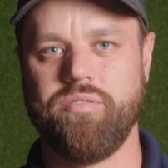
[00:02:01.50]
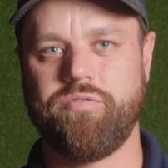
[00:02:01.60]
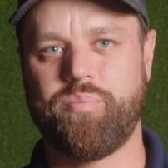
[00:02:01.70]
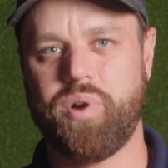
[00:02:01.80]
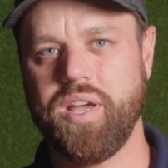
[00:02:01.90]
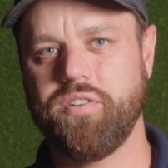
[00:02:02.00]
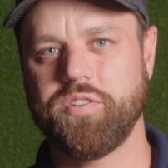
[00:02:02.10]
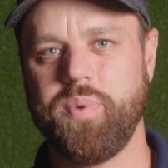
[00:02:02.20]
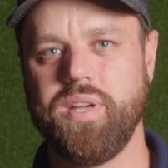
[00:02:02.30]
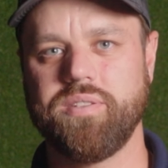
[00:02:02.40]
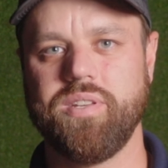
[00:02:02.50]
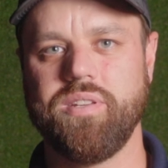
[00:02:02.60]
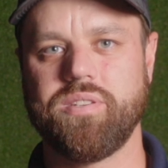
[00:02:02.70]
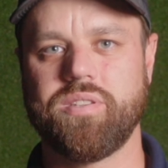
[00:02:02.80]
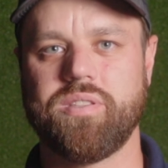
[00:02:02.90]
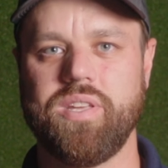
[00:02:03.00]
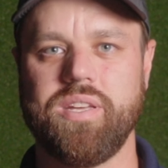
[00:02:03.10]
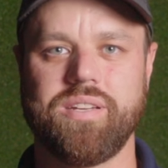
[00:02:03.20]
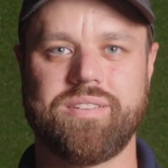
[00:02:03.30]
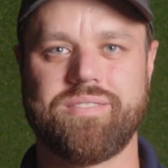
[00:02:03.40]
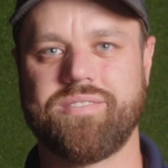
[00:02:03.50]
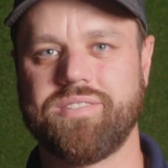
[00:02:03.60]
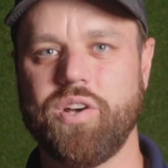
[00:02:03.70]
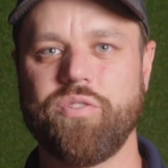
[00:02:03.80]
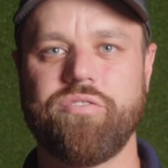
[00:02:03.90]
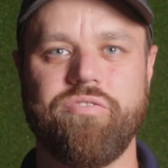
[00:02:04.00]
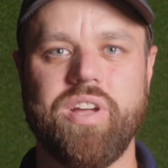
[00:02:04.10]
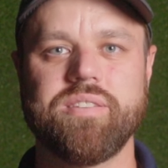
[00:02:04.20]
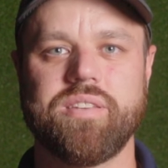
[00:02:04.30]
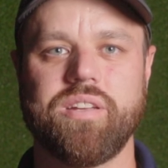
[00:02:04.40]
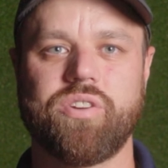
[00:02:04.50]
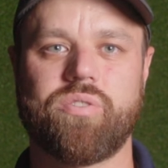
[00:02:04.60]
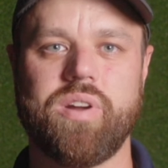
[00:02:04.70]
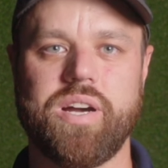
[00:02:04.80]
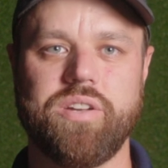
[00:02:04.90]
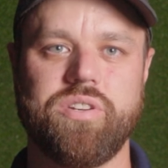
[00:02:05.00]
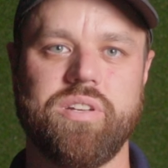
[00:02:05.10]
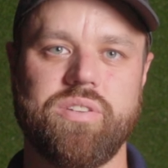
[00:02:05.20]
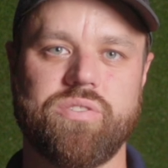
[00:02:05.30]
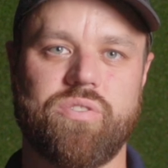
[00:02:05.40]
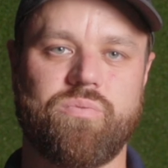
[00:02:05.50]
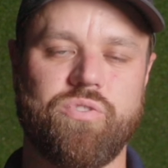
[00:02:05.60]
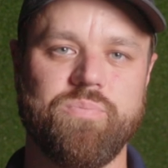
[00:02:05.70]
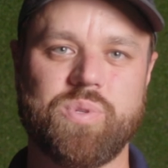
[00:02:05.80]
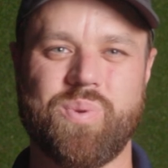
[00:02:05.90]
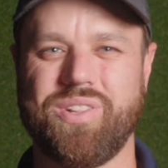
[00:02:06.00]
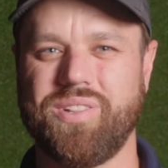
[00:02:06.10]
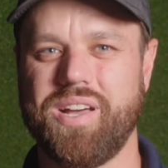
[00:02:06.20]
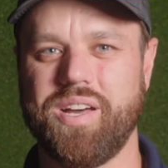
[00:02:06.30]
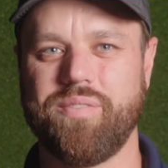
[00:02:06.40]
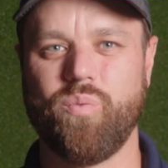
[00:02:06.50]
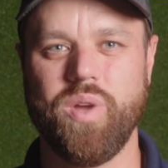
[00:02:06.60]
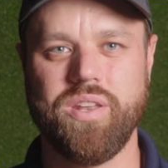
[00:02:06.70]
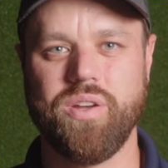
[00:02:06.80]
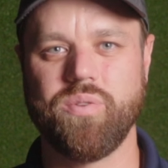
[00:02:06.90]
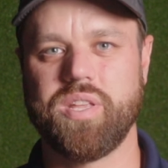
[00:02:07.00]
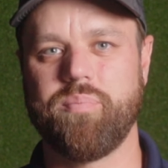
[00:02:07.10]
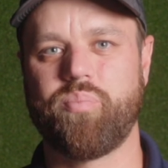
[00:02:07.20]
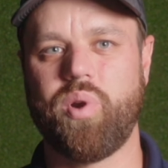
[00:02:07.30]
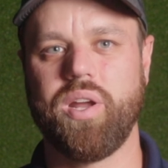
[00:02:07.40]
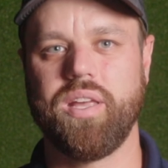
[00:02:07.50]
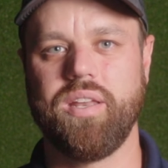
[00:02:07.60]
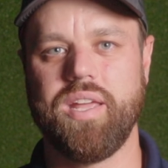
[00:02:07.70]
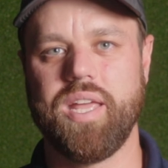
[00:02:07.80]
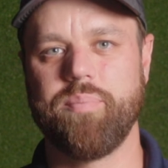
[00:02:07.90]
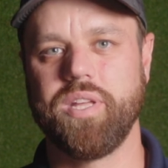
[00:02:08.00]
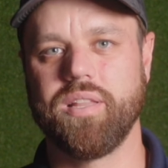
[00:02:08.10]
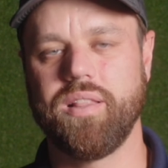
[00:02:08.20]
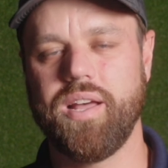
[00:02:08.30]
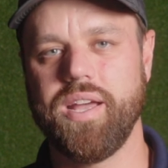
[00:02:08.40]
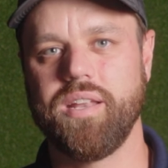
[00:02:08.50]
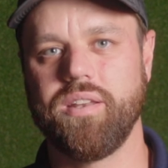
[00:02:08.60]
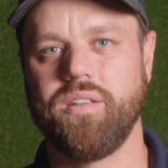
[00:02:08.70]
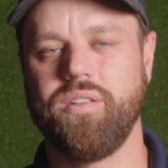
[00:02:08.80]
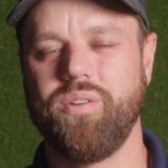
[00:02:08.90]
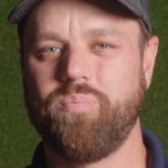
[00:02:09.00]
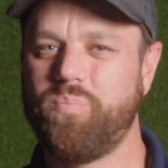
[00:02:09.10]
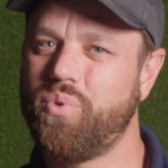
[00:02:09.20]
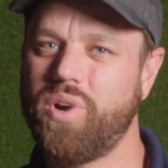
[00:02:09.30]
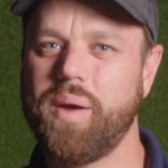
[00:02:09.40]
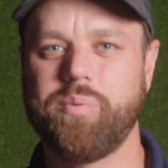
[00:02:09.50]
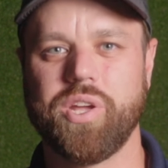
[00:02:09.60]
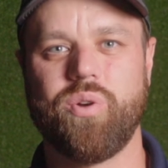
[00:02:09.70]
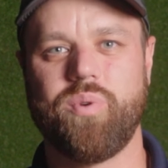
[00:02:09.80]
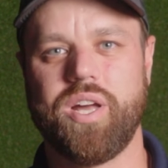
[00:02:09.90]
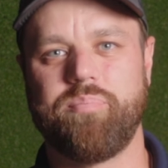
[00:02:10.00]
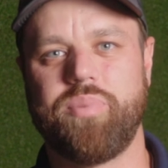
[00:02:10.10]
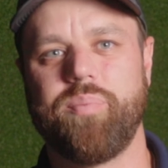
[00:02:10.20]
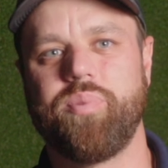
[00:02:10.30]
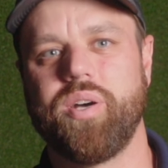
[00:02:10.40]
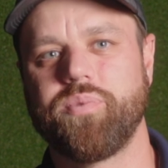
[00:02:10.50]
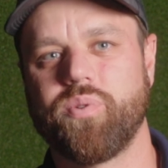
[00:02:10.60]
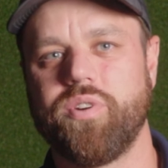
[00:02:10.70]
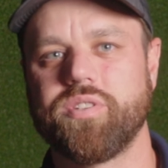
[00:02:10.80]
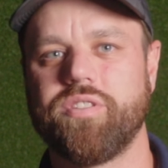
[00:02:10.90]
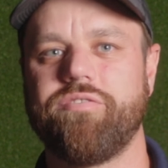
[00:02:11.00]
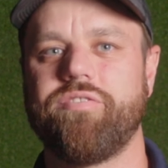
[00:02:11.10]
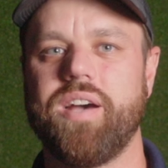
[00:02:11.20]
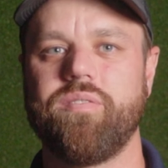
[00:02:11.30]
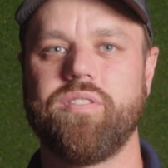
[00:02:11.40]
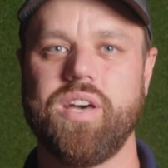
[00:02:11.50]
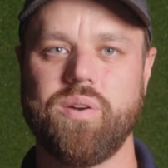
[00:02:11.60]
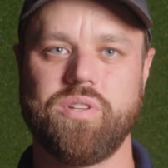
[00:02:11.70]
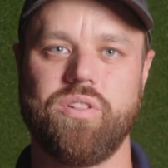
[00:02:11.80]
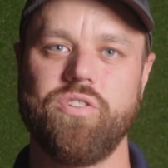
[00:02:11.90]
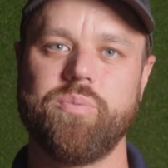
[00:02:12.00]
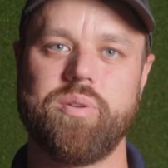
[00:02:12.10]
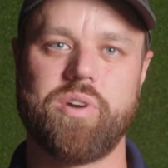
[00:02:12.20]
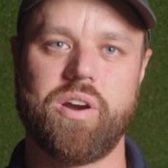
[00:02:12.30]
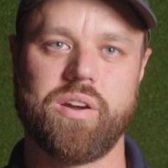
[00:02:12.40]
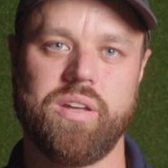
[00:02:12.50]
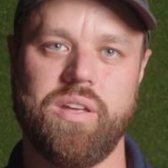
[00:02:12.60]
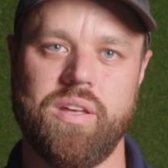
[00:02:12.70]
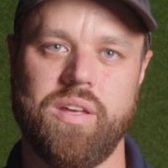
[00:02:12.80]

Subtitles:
For brighter spaces, think south-facing garages or rooms with a lot of windows that bring in ambient light, you're probably going to want to bump up towards the 5,000 lumen mark,